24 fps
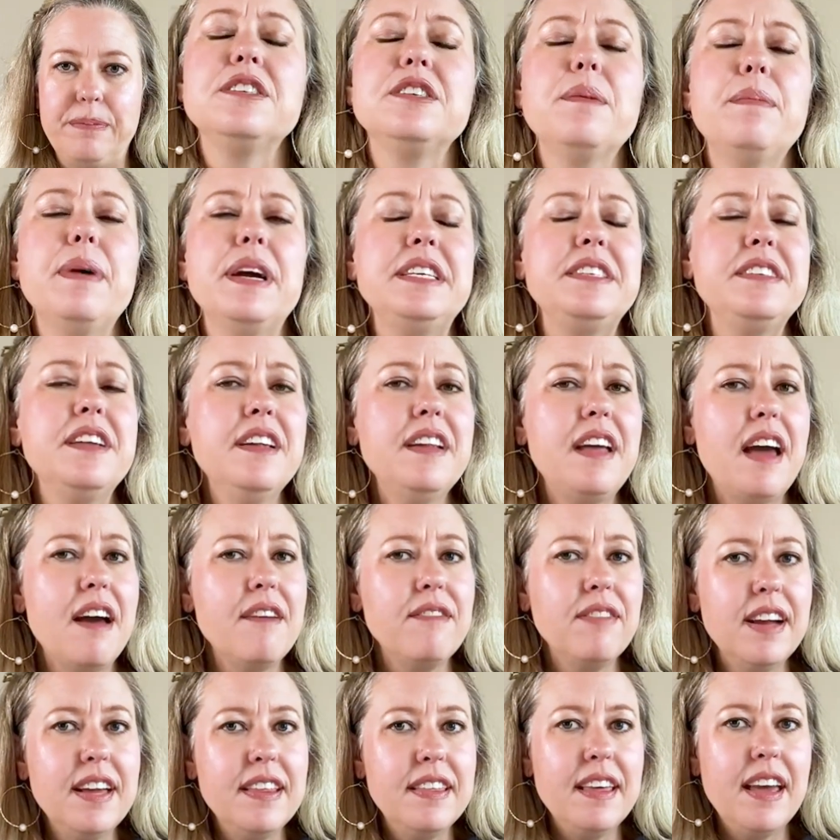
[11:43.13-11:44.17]
So based on
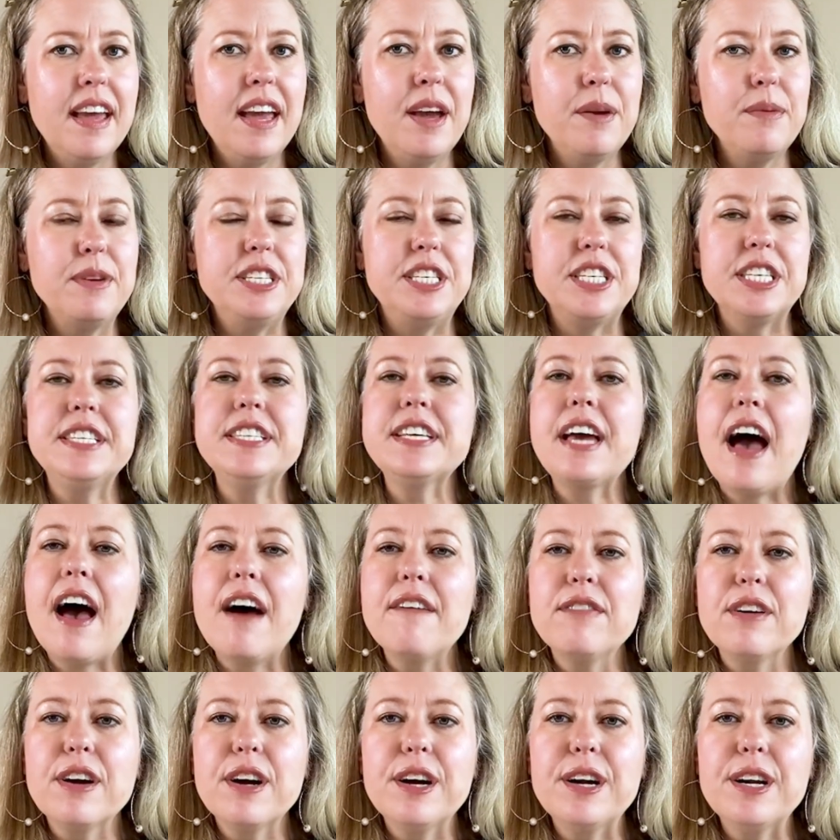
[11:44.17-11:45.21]
everything we just
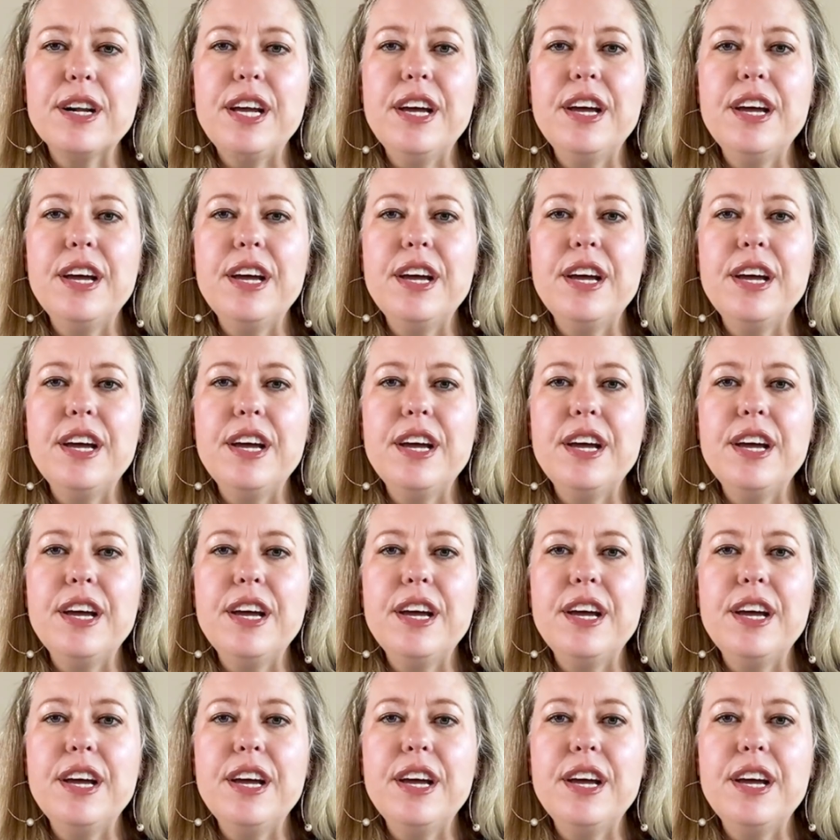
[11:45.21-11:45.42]
covered,